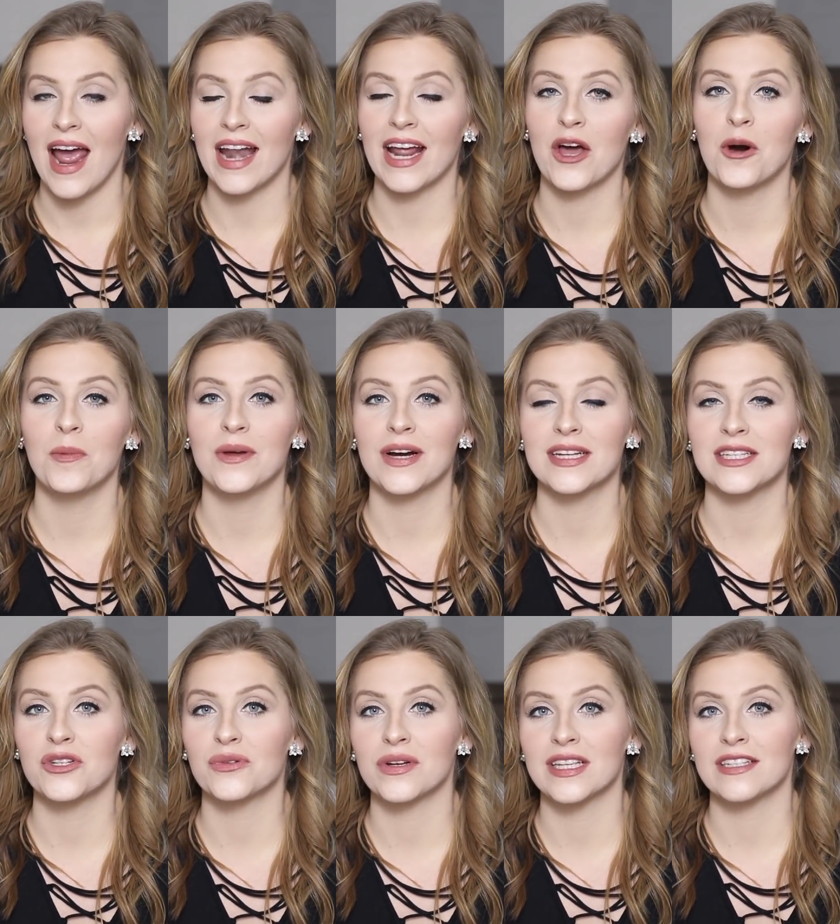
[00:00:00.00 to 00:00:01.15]
and I hope you guys
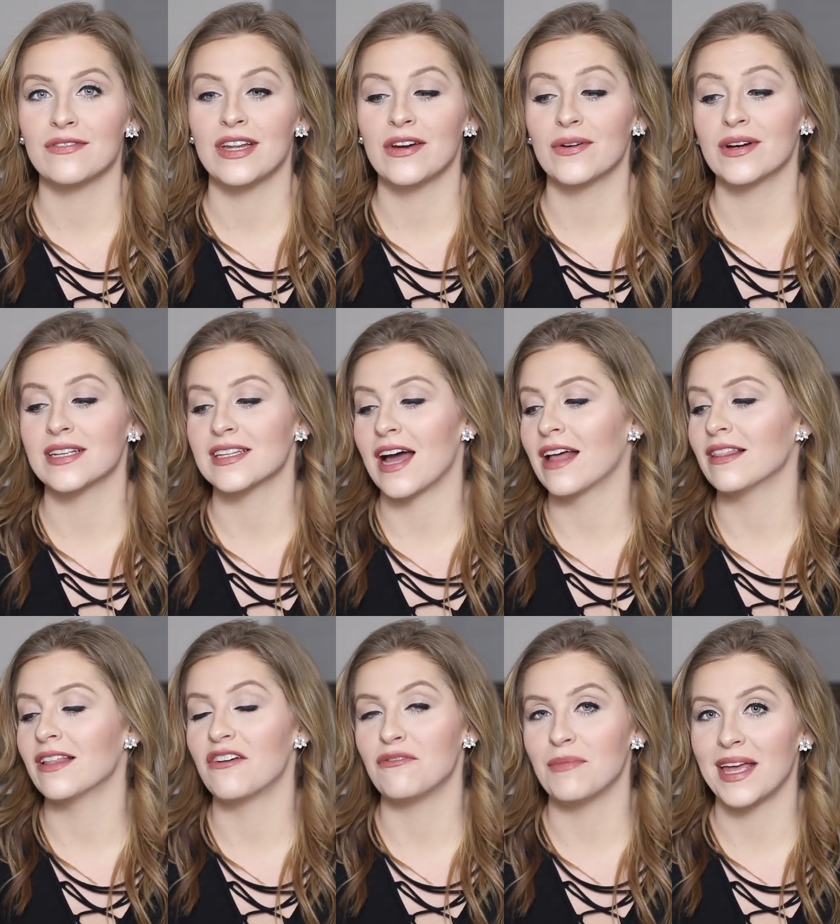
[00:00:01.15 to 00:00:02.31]
enjoyed this video because I
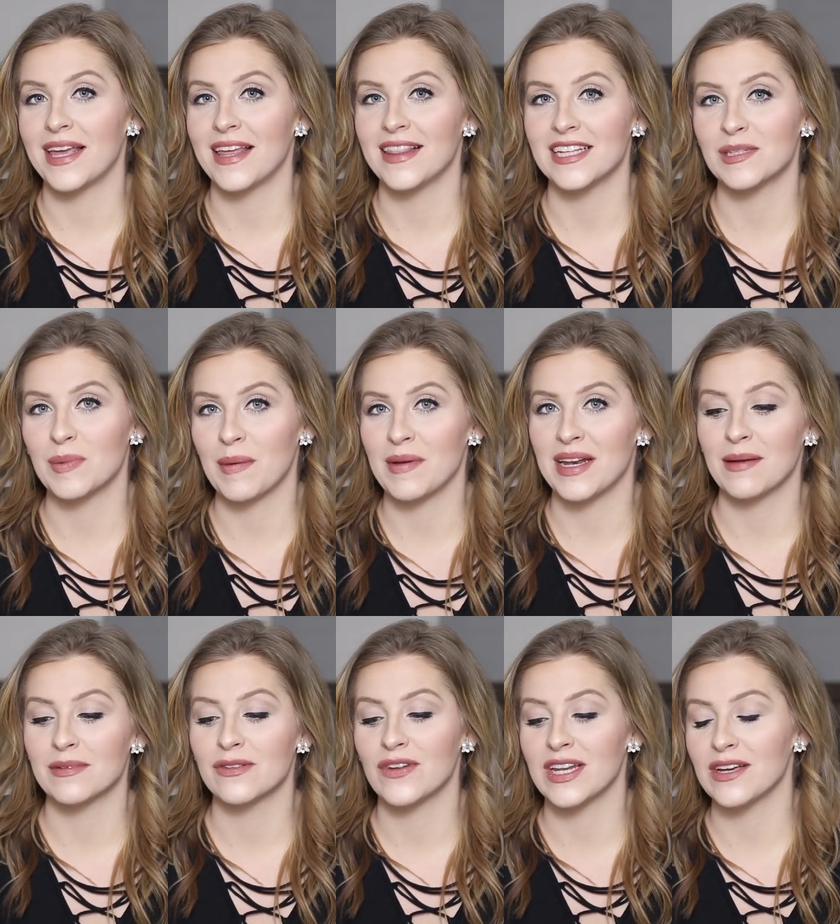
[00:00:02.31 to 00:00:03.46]
love making these baby
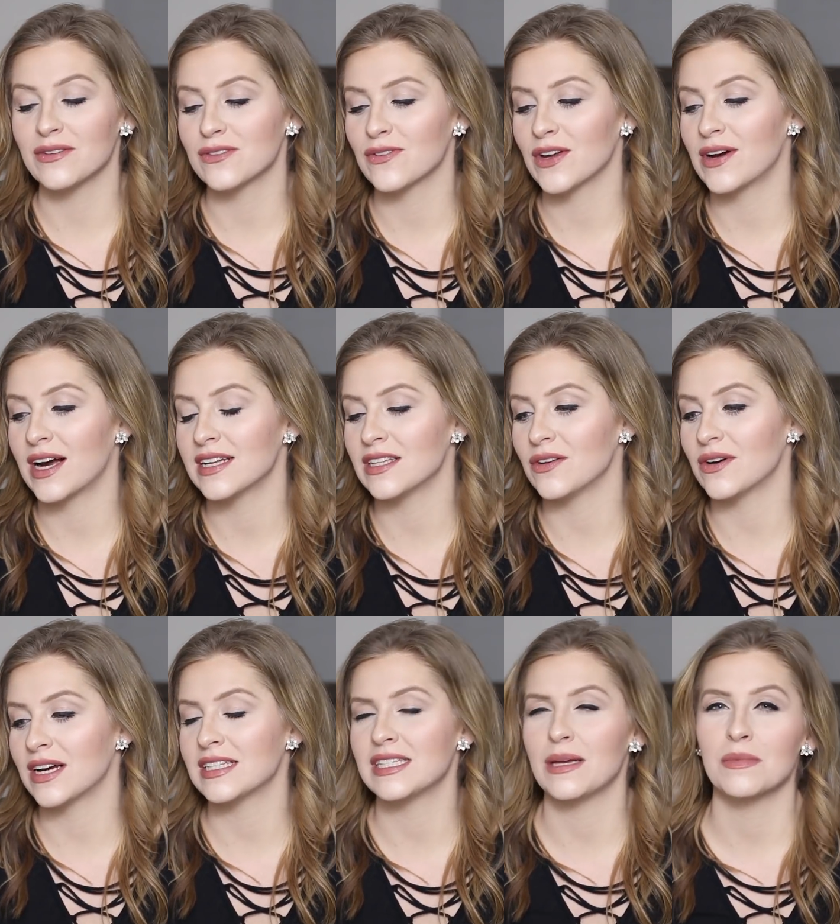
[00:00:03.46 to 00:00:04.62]
names videos for you guys and you
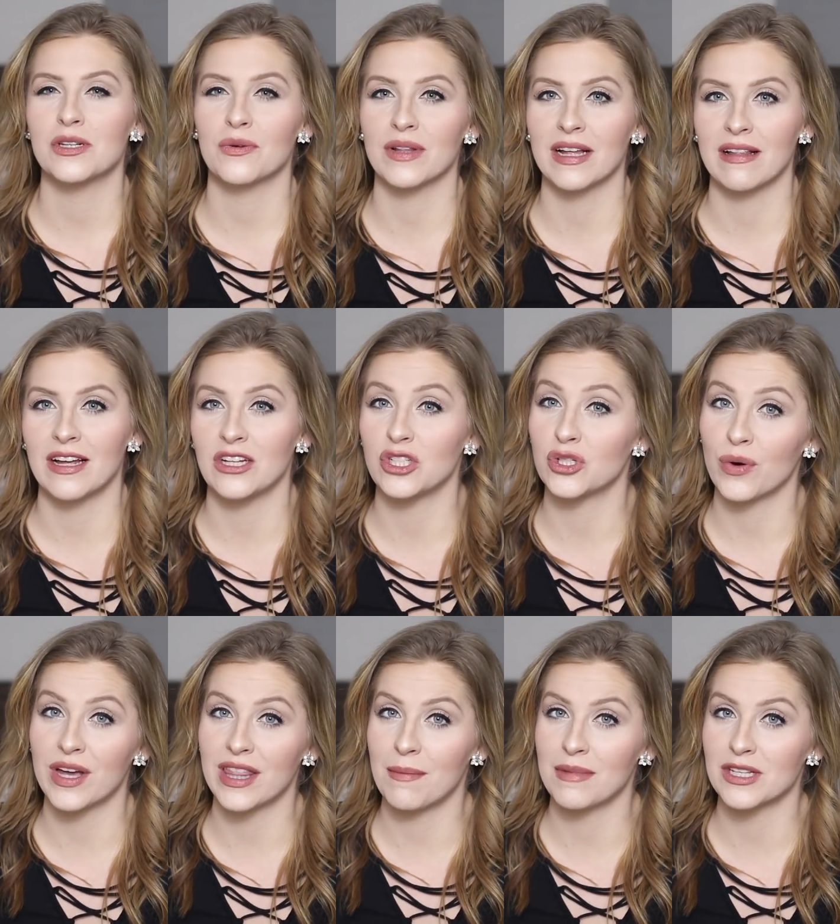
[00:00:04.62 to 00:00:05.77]
guys seem to really enjoy
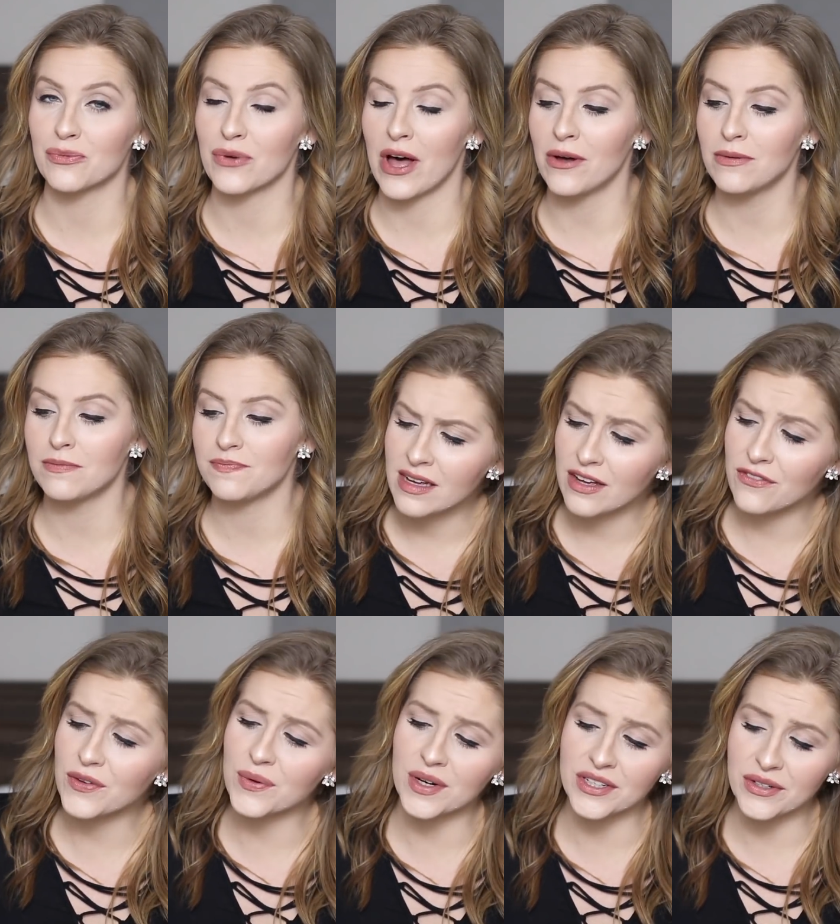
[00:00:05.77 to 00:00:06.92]
them as well. If
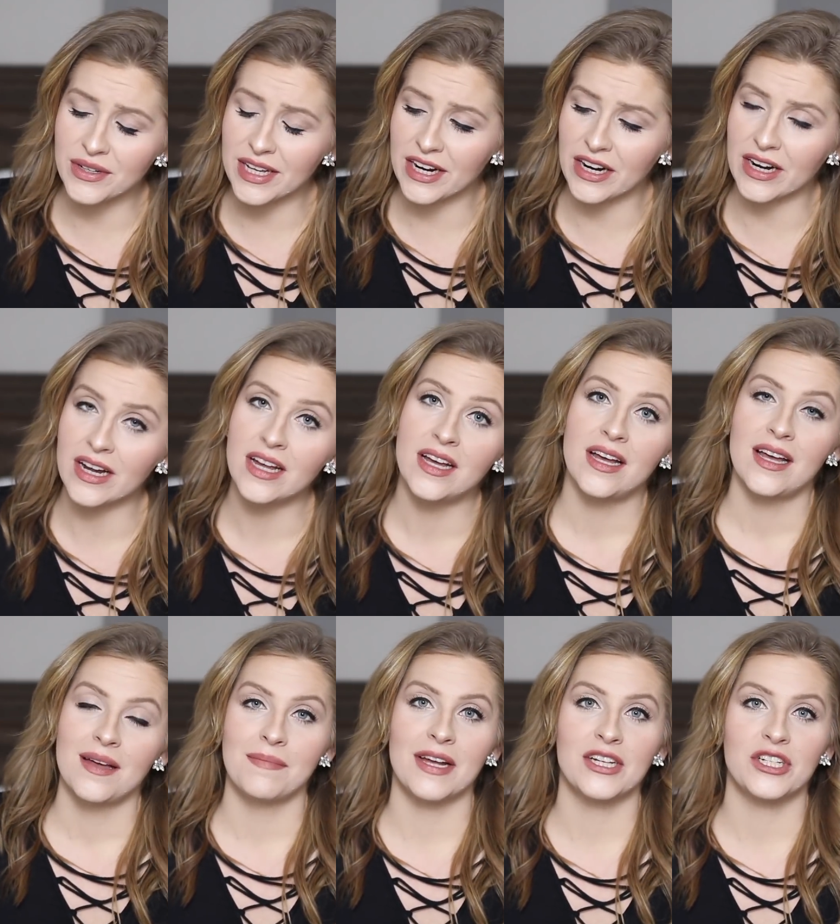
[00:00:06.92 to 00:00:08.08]
you are new here,
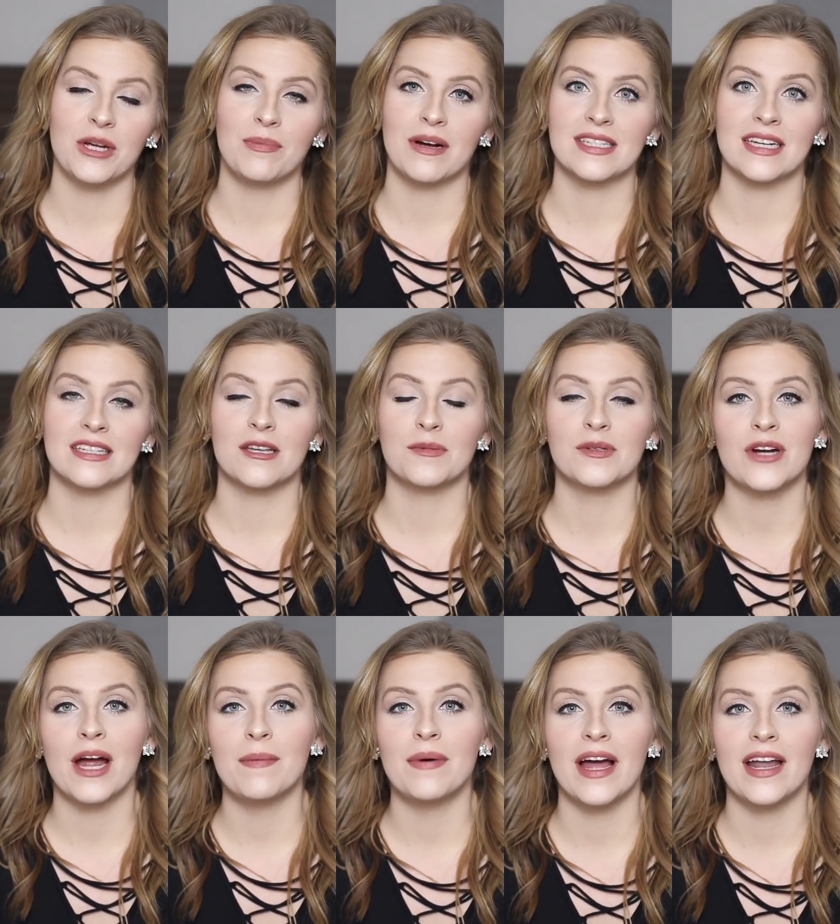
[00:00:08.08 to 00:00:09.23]
make sure you press that
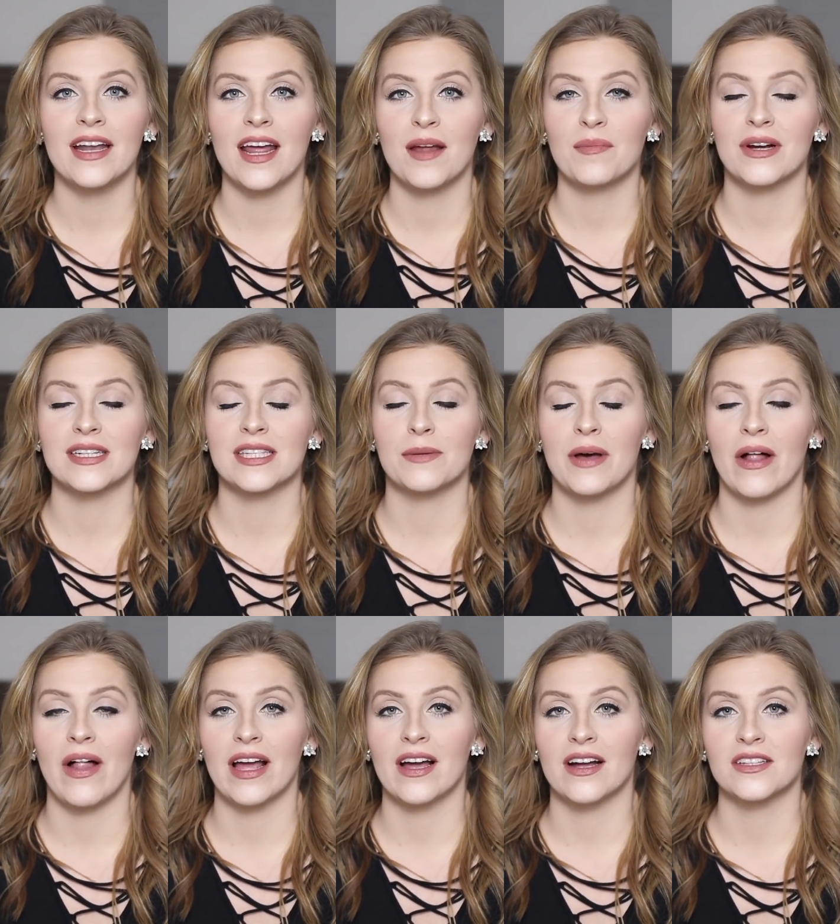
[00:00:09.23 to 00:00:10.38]
subscribe button and press the bell
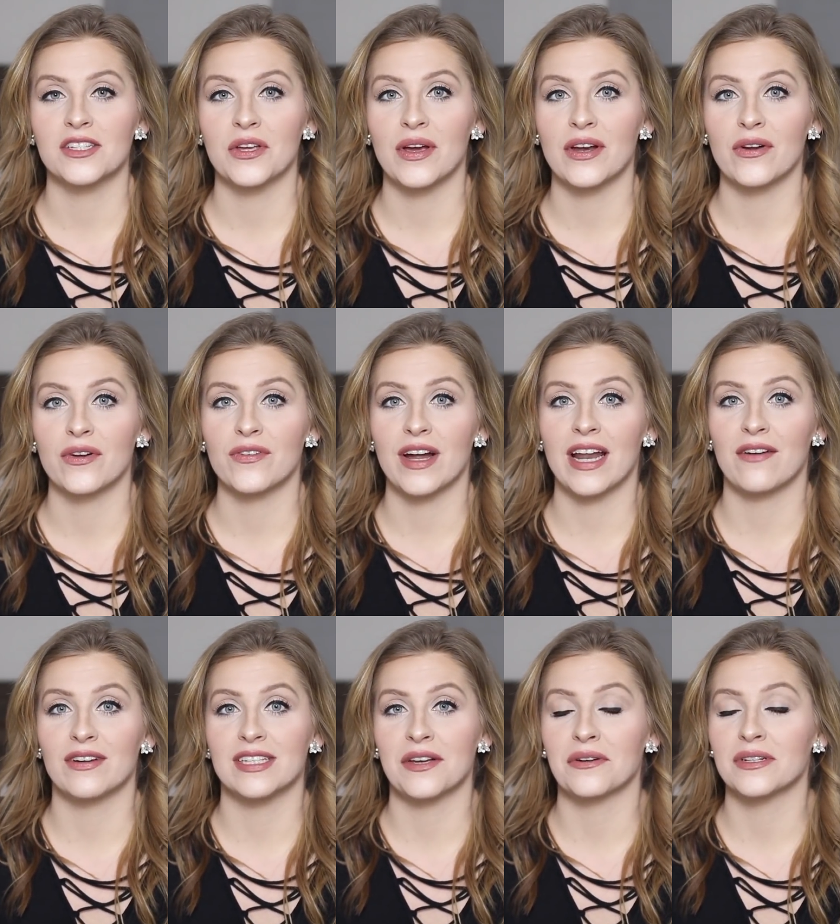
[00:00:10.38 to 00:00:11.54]
icon so you get notified
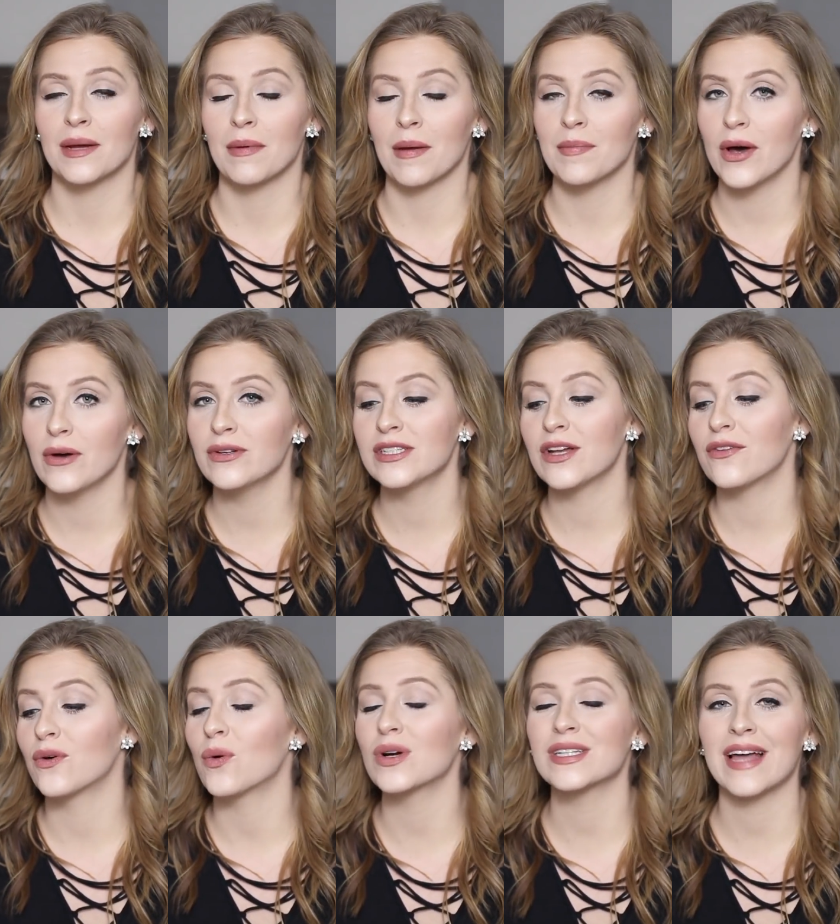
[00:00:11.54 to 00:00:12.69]
every single time I post. Of
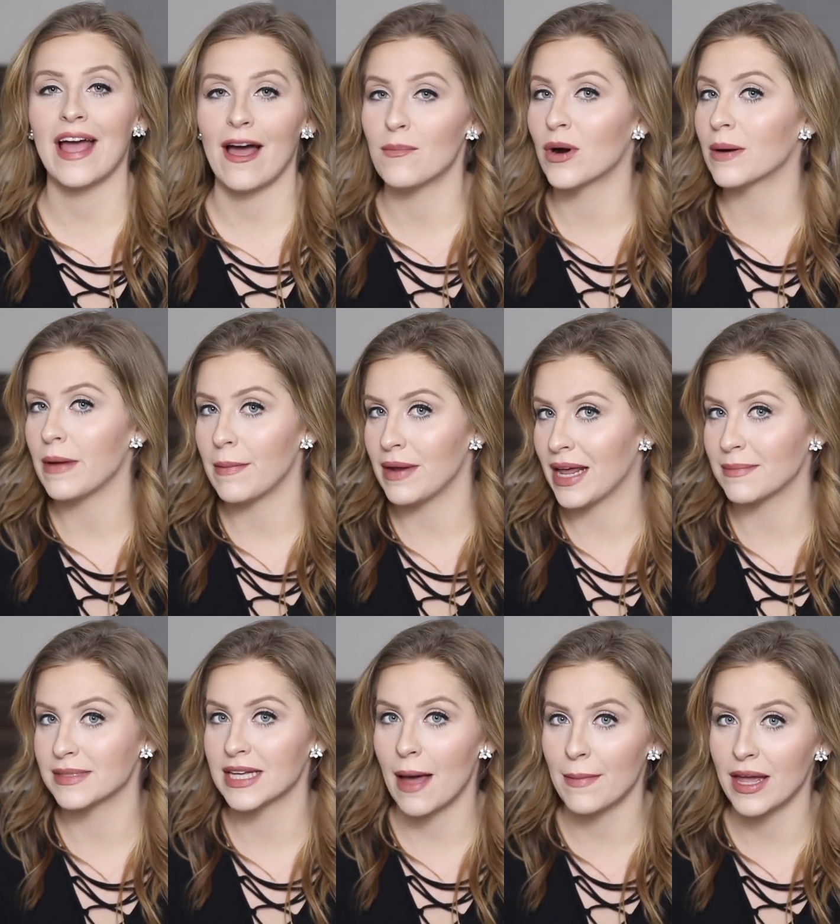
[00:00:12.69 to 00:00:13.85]
course, I have more baby
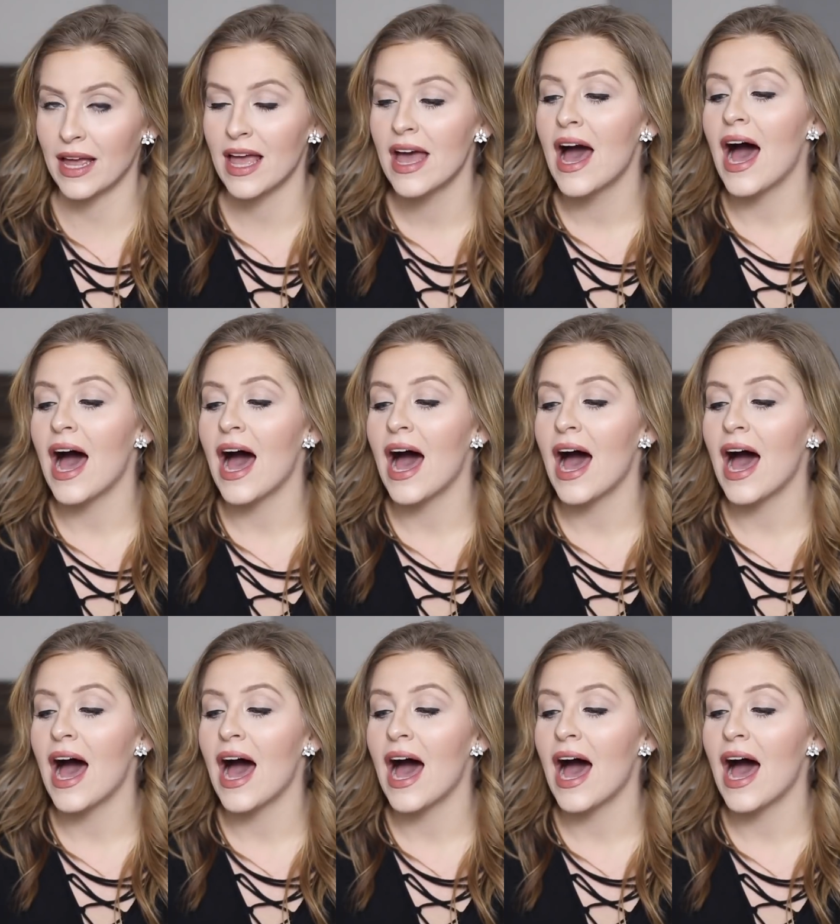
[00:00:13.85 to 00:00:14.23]
names coming